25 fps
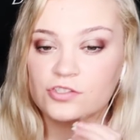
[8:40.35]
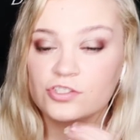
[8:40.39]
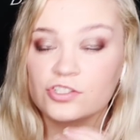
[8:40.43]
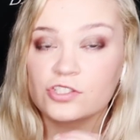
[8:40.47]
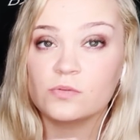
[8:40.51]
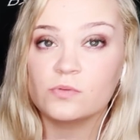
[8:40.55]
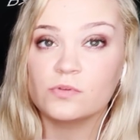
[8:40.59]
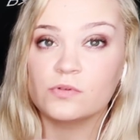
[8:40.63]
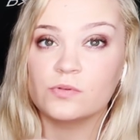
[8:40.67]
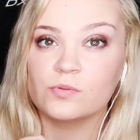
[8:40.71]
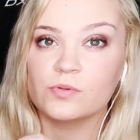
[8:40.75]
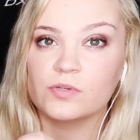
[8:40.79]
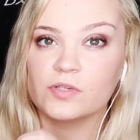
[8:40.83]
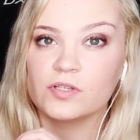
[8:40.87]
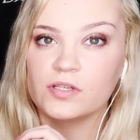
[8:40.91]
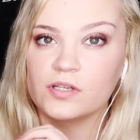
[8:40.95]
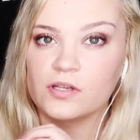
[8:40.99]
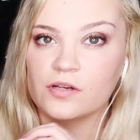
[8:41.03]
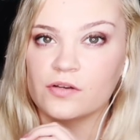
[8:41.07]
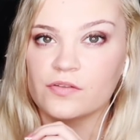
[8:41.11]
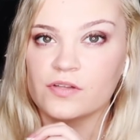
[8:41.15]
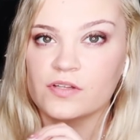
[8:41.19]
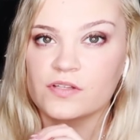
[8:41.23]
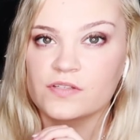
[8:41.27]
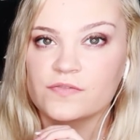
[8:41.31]
She would really
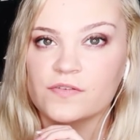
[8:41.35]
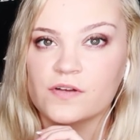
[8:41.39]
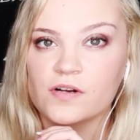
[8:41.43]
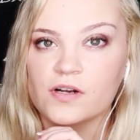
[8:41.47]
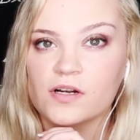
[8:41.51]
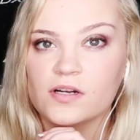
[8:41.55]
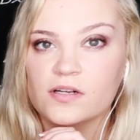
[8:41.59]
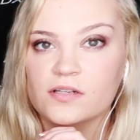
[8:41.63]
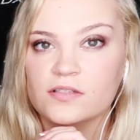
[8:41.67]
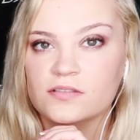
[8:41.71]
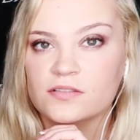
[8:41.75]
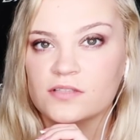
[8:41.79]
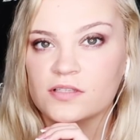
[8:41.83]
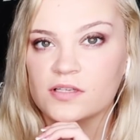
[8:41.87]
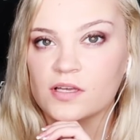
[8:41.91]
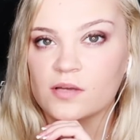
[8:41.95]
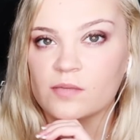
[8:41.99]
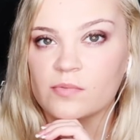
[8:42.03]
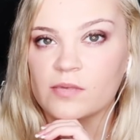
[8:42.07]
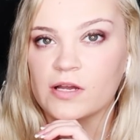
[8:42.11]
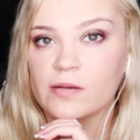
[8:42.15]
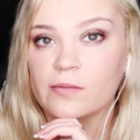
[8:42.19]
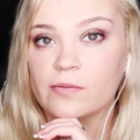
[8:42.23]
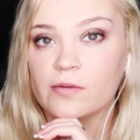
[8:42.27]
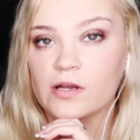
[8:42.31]
go this far to
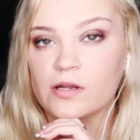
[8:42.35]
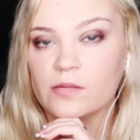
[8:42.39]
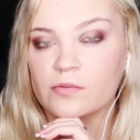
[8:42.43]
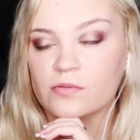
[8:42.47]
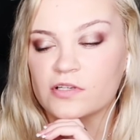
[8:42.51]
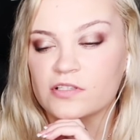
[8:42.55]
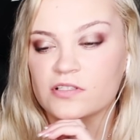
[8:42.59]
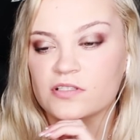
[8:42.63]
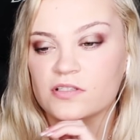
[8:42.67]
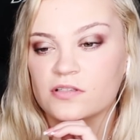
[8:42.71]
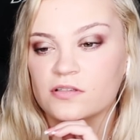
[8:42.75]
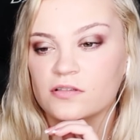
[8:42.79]
get Piper out of you prison.